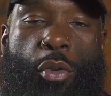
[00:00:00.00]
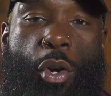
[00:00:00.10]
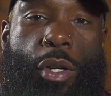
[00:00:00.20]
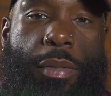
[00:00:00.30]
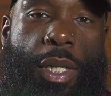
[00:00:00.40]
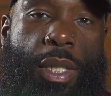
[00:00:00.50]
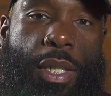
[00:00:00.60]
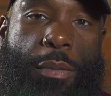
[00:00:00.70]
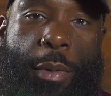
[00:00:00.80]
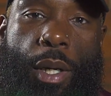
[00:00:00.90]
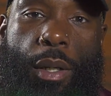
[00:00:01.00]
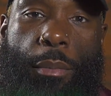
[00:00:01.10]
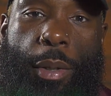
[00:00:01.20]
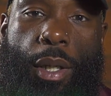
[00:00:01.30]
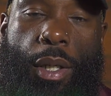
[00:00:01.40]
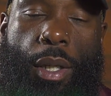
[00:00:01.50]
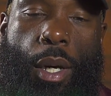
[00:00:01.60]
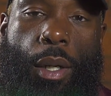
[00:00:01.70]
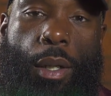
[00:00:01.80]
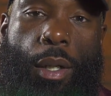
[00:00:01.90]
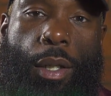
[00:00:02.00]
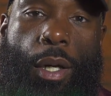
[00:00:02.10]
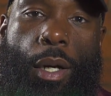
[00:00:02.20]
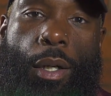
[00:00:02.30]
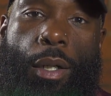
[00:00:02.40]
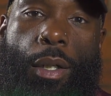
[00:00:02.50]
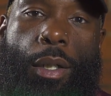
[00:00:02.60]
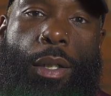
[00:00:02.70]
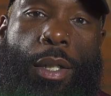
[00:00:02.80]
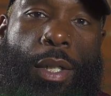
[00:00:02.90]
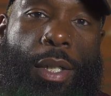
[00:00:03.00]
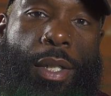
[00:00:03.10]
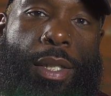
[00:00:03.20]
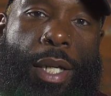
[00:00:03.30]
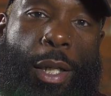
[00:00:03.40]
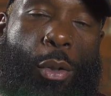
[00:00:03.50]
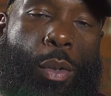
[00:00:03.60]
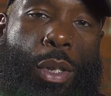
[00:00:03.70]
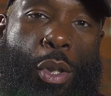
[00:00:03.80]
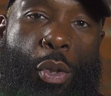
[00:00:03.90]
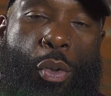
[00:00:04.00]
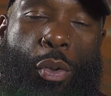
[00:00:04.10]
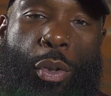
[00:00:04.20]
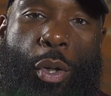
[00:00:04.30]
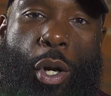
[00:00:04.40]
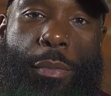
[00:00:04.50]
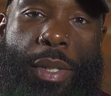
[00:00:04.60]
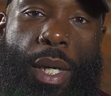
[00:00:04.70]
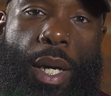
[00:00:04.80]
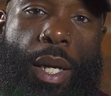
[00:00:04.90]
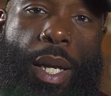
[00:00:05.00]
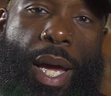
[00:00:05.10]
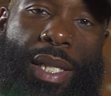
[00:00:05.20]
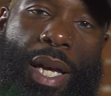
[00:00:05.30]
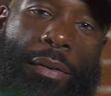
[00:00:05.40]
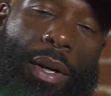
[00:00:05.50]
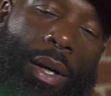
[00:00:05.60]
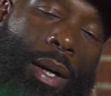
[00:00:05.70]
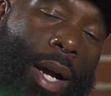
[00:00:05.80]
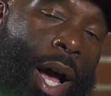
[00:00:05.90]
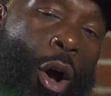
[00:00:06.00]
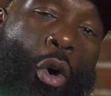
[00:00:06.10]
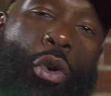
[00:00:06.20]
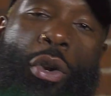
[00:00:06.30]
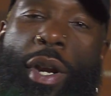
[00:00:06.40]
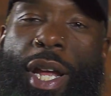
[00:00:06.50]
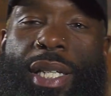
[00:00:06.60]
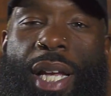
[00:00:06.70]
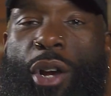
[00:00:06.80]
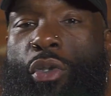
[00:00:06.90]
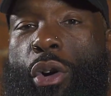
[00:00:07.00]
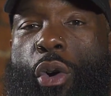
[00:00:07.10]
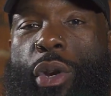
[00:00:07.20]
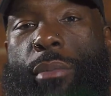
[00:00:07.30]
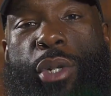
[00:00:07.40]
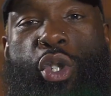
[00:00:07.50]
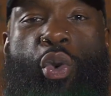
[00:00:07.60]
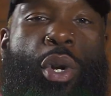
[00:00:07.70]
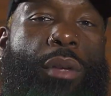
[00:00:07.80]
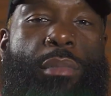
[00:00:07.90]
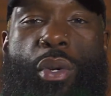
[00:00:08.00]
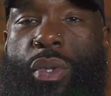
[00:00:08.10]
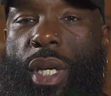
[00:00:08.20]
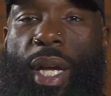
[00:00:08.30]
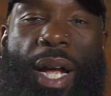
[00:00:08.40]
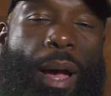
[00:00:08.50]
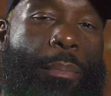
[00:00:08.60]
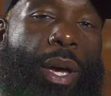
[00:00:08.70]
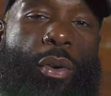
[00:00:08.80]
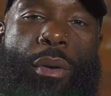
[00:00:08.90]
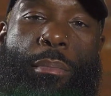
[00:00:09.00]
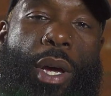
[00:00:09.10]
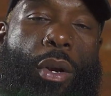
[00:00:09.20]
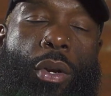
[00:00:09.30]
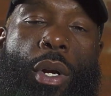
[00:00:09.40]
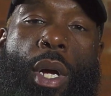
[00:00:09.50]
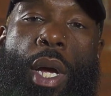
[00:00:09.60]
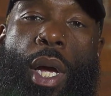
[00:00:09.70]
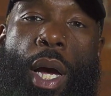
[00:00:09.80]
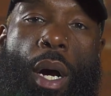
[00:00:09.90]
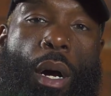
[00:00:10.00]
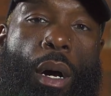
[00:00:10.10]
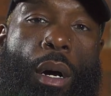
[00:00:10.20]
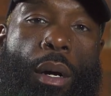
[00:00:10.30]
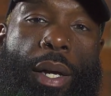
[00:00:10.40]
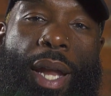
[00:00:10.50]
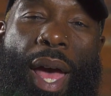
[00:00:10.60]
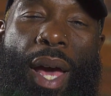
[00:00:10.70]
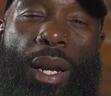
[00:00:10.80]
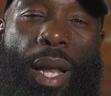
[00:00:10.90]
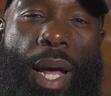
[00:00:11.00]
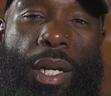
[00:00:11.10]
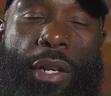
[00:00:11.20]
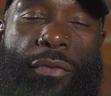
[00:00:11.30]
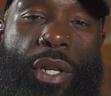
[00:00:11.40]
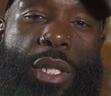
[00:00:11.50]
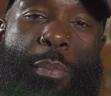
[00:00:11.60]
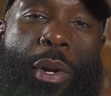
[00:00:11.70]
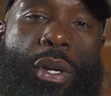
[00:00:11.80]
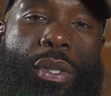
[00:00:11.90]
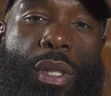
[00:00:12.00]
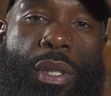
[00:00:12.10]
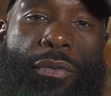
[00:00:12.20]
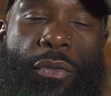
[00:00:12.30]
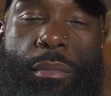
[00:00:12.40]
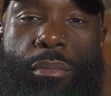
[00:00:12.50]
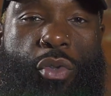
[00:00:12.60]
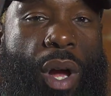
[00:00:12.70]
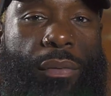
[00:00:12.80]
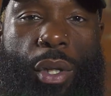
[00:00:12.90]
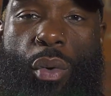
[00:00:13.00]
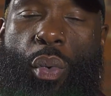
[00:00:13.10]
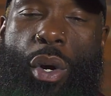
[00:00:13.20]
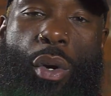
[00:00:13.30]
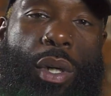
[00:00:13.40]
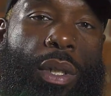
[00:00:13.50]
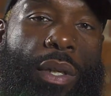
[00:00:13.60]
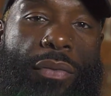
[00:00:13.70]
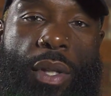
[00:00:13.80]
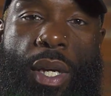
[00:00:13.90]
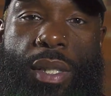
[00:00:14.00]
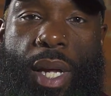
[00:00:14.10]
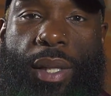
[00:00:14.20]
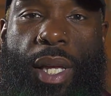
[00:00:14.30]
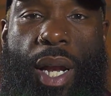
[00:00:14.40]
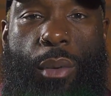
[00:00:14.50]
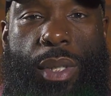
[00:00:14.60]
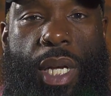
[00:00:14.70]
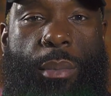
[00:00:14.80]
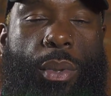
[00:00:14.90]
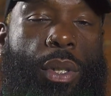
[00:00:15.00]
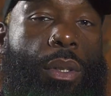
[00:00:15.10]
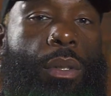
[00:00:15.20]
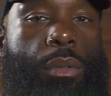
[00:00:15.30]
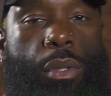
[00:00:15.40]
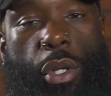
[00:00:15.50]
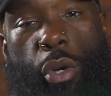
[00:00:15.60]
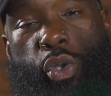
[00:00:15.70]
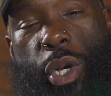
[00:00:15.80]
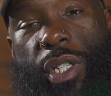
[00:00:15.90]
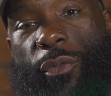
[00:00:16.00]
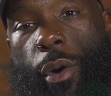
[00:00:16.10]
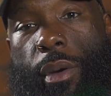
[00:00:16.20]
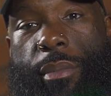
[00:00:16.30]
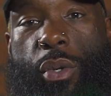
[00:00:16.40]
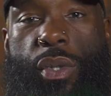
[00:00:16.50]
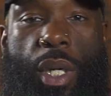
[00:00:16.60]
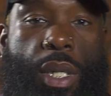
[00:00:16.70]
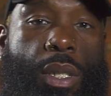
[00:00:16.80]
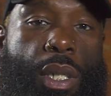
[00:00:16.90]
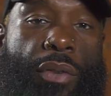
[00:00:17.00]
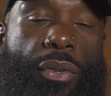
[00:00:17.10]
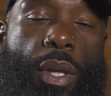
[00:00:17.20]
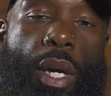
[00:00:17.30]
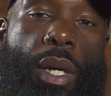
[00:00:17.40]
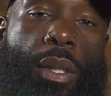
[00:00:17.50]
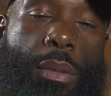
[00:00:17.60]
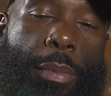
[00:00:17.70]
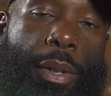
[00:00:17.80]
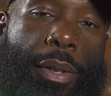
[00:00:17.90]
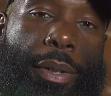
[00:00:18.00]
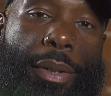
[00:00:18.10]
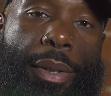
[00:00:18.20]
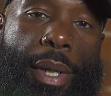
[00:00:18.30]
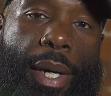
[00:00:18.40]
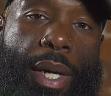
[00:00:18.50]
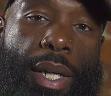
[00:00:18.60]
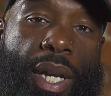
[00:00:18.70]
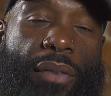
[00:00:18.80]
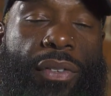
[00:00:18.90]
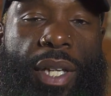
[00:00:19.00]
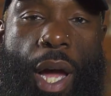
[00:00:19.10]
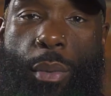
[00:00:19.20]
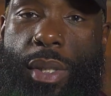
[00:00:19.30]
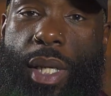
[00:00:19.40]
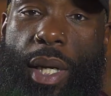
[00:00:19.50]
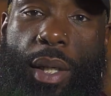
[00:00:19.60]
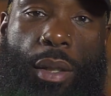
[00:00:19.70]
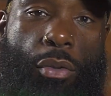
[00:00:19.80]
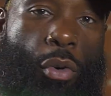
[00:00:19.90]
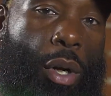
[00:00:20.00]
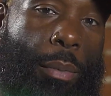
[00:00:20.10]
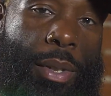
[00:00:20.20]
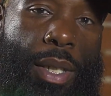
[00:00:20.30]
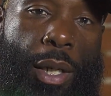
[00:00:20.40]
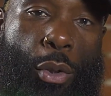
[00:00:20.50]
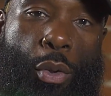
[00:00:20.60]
You know what I'm saying? Just being a young St. Louis dude. You know what I'm saying? As I got older and as I grown and matured in music and got better and better, and had a lot of different experiences from traveling the world and different things like that, I was able to, transform the music into different things. But definitely, I would say growing up in St.